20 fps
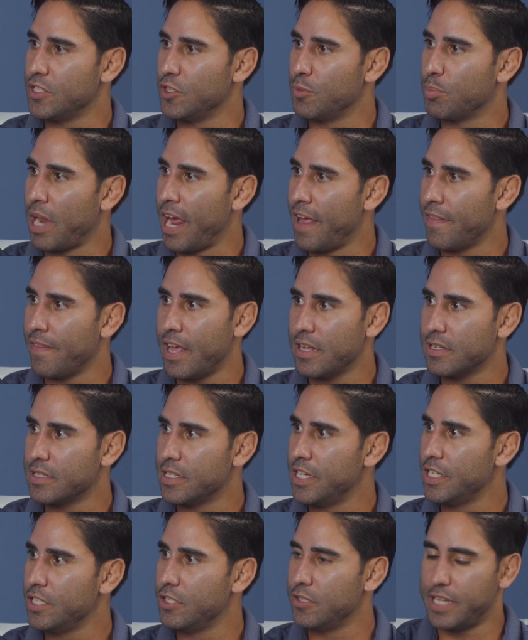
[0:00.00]
You plant that
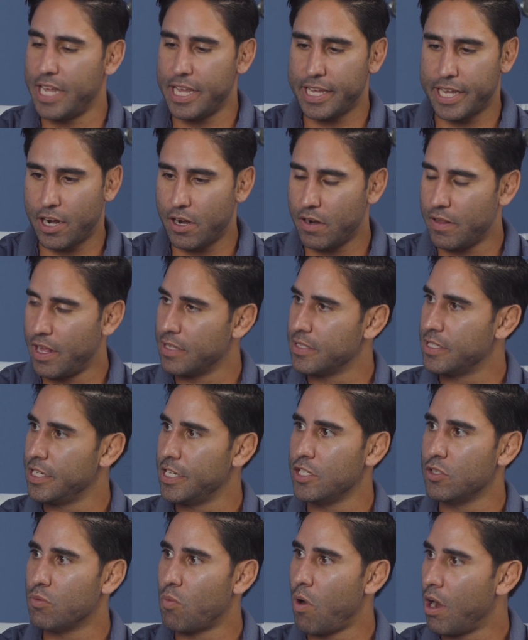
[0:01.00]
seed, you take care of that
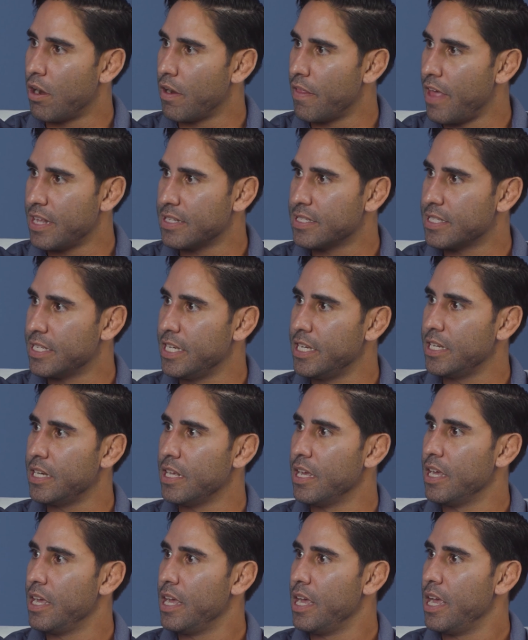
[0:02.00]
seed, you water that seed,
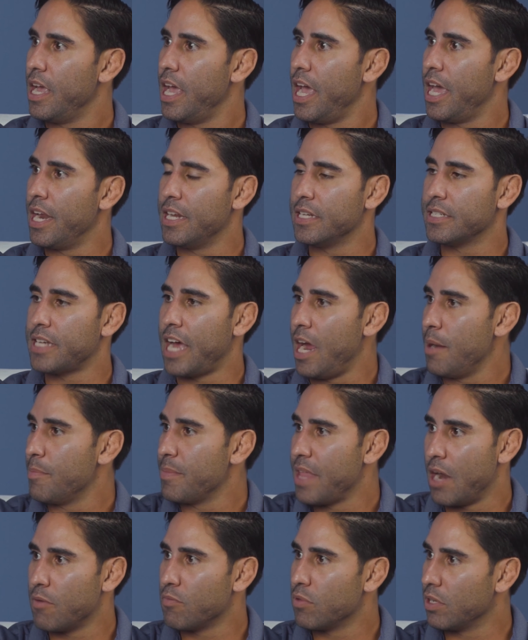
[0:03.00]
and in time
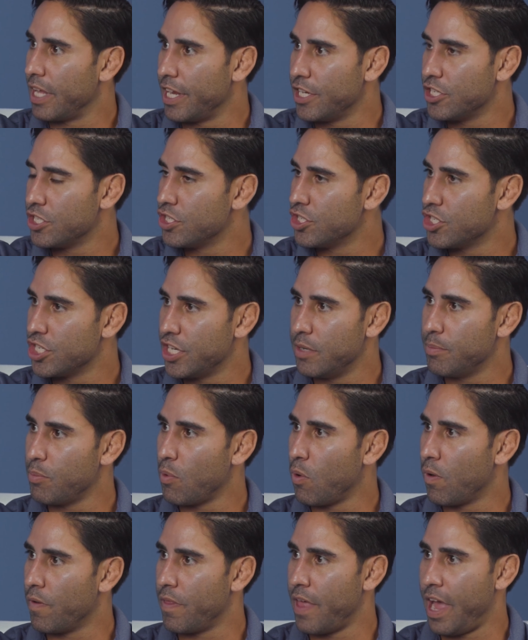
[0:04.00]
that relationship
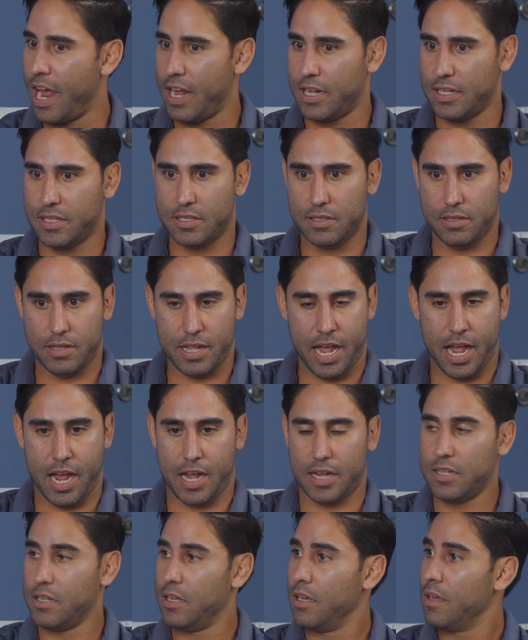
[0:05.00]
or
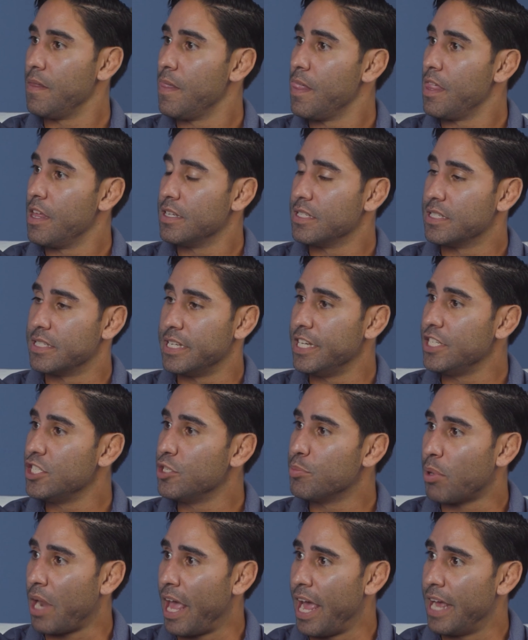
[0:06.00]
that seed
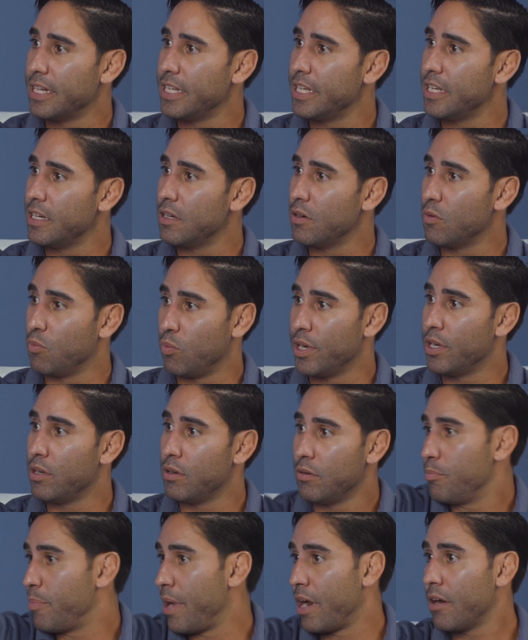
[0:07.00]
you planted
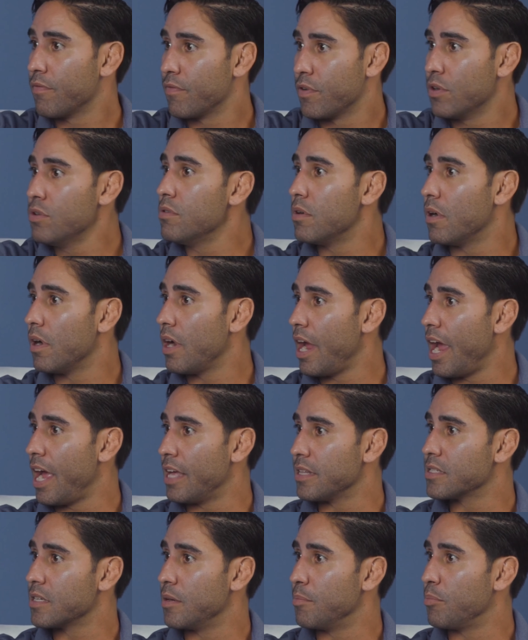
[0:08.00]
will bear fruit
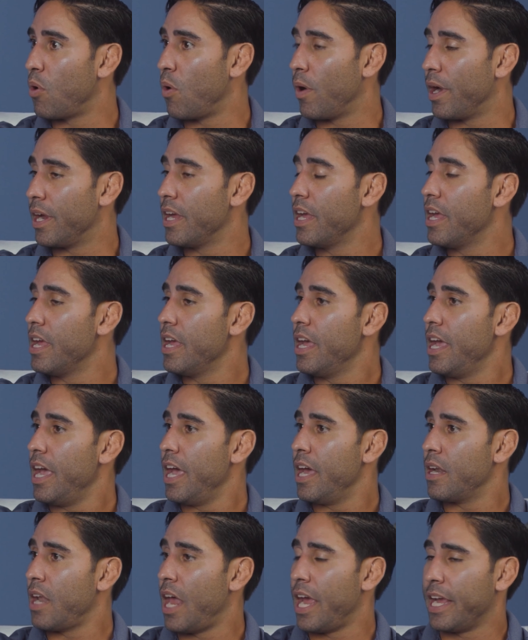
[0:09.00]
at some point.
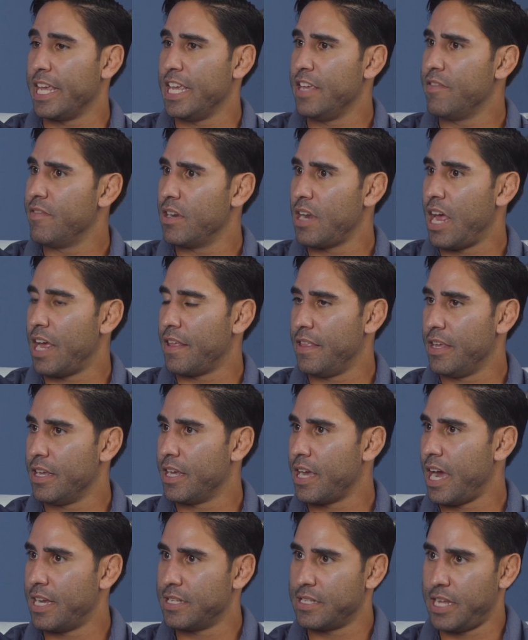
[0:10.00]
And like even I think
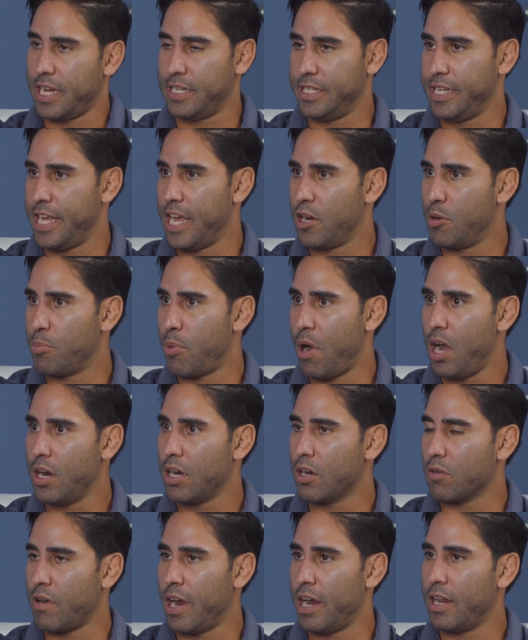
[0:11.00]
guys like Diego
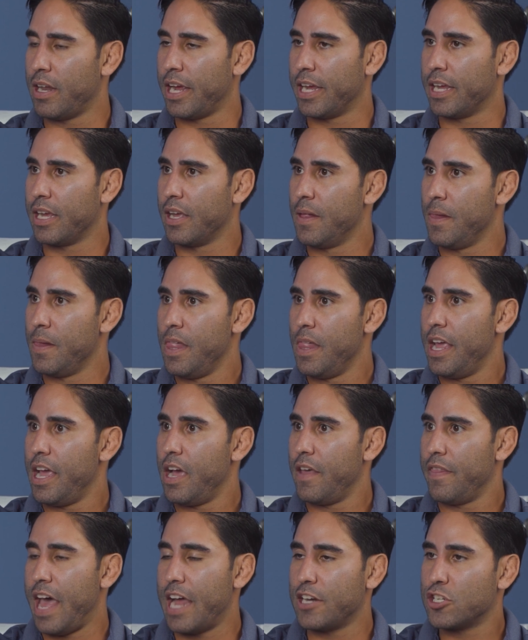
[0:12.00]
Baca, right? Like
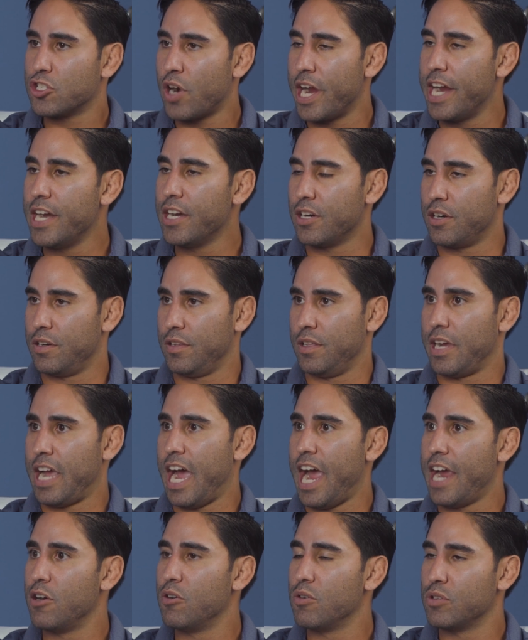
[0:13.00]
that trainer, the
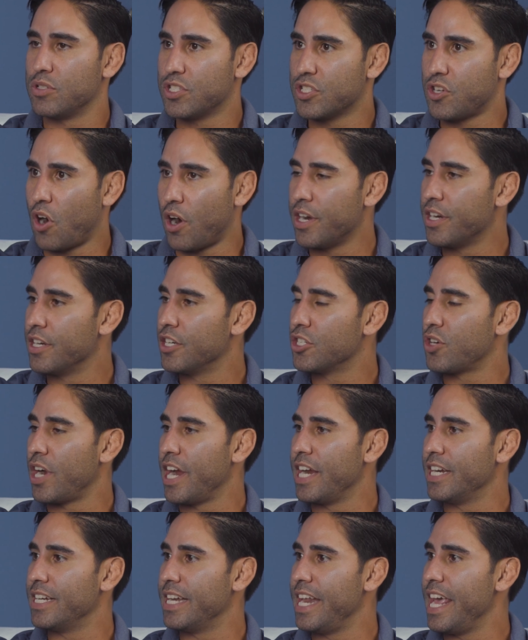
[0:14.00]
guy who's starting to
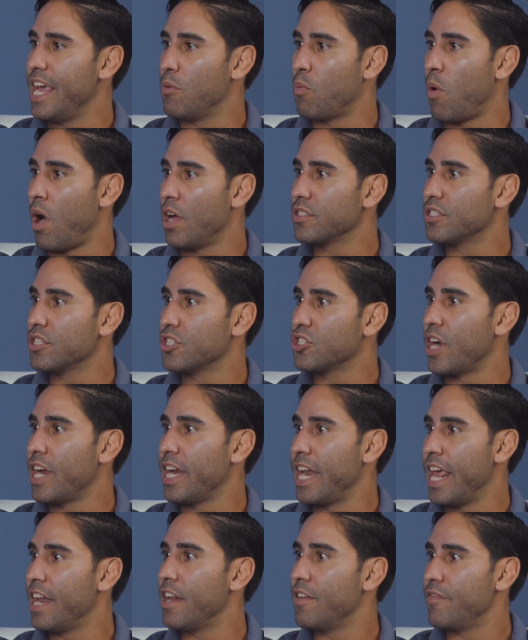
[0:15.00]
train today wants to
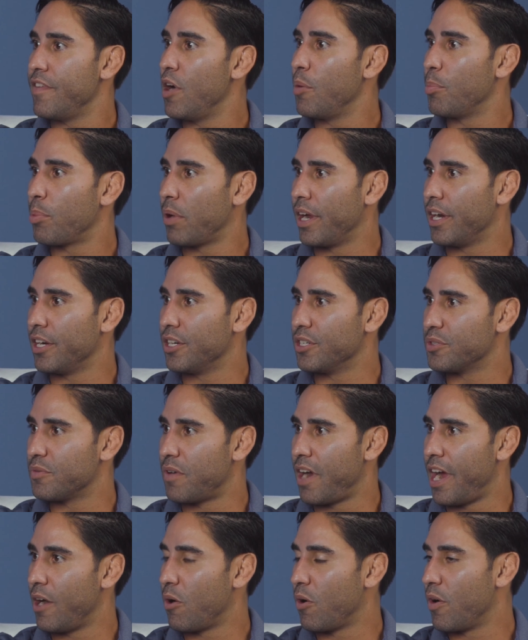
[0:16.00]
train NFL players,
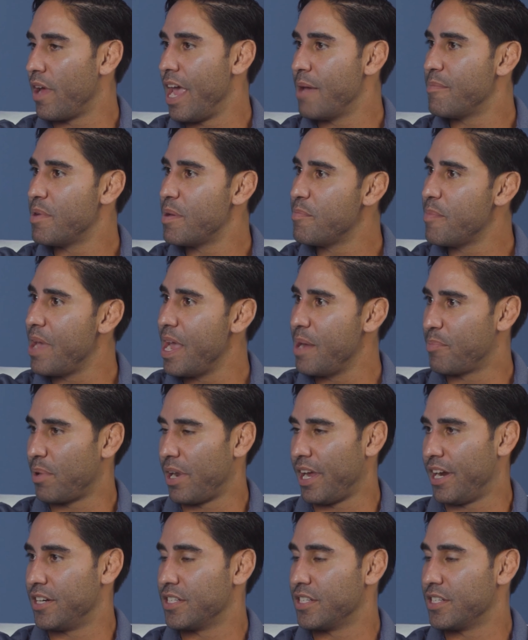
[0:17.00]
right? I mean, or MMA players.